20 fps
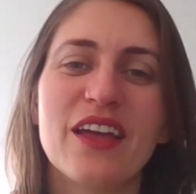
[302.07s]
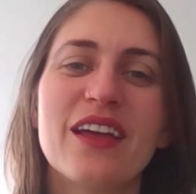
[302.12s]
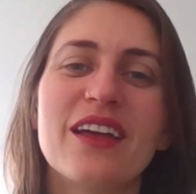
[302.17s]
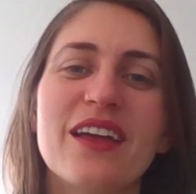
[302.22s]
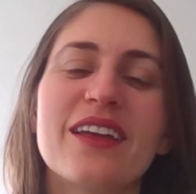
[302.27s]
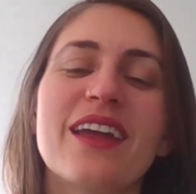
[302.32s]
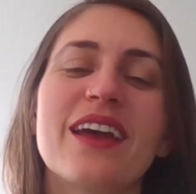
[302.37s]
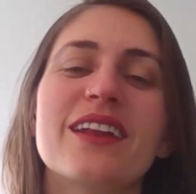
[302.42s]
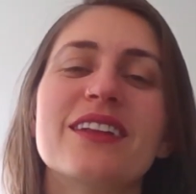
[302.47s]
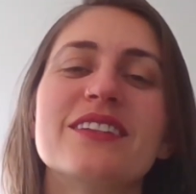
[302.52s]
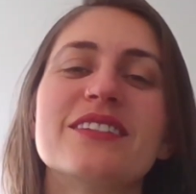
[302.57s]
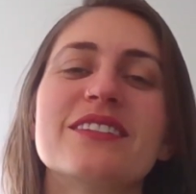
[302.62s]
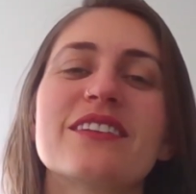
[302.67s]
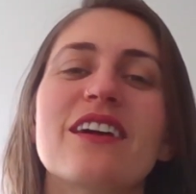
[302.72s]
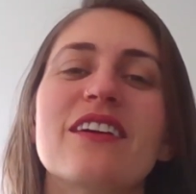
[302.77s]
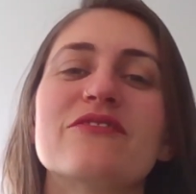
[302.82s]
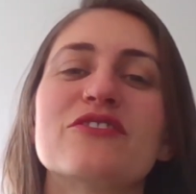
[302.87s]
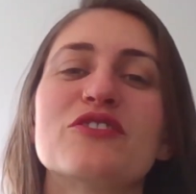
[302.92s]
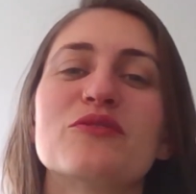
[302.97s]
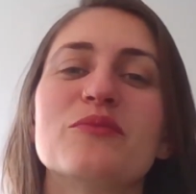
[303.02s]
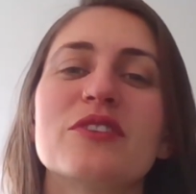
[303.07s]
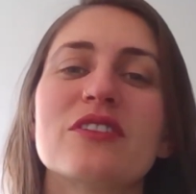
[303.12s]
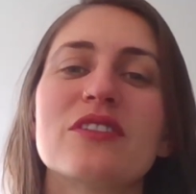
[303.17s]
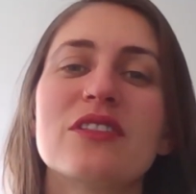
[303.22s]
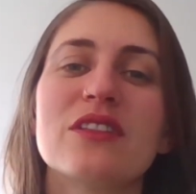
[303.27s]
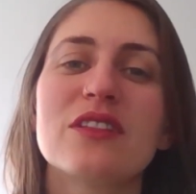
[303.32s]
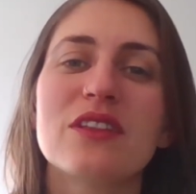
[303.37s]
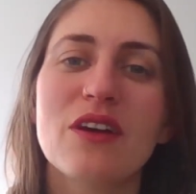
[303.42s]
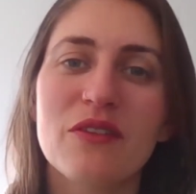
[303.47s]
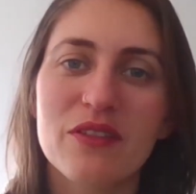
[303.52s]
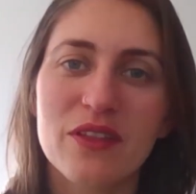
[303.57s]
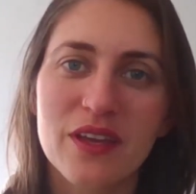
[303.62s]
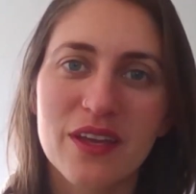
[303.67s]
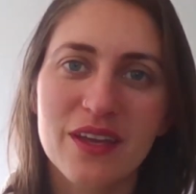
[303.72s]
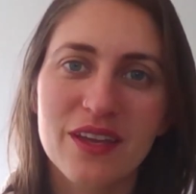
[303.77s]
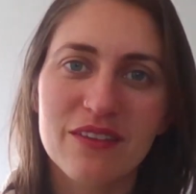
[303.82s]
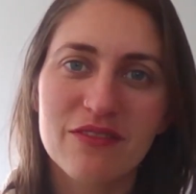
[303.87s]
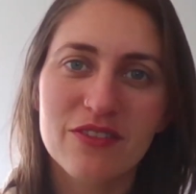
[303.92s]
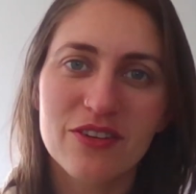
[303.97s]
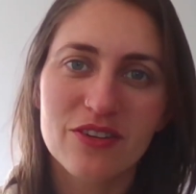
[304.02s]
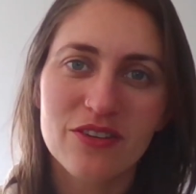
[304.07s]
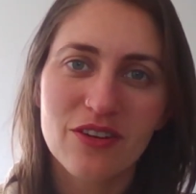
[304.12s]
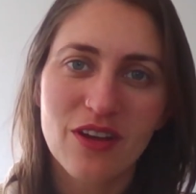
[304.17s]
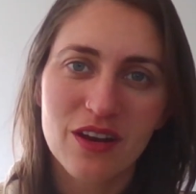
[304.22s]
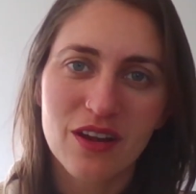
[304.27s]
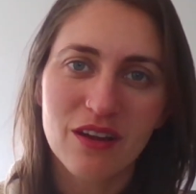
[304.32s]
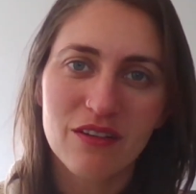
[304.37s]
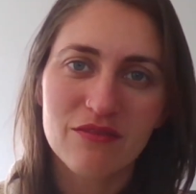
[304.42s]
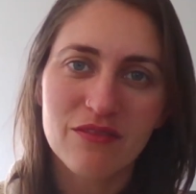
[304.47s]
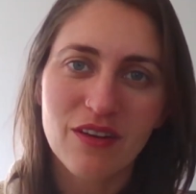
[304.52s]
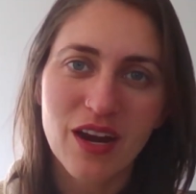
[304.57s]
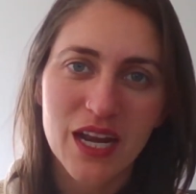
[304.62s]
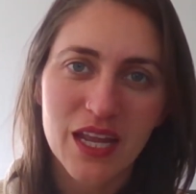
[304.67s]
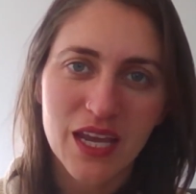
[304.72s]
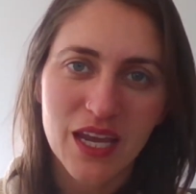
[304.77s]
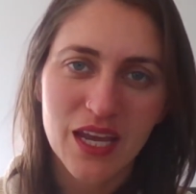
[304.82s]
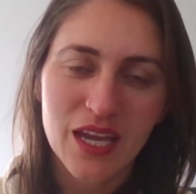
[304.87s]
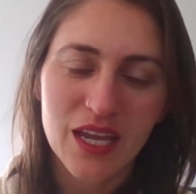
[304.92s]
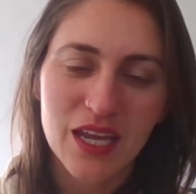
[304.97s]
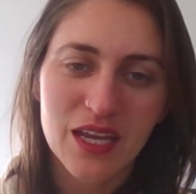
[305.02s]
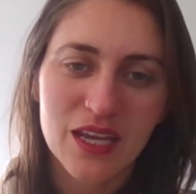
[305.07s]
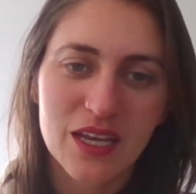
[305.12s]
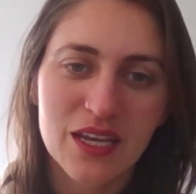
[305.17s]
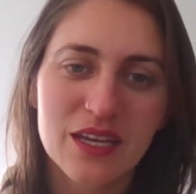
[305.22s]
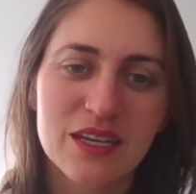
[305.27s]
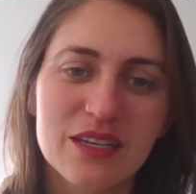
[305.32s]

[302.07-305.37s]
Get into comfortable clothing if you're not already.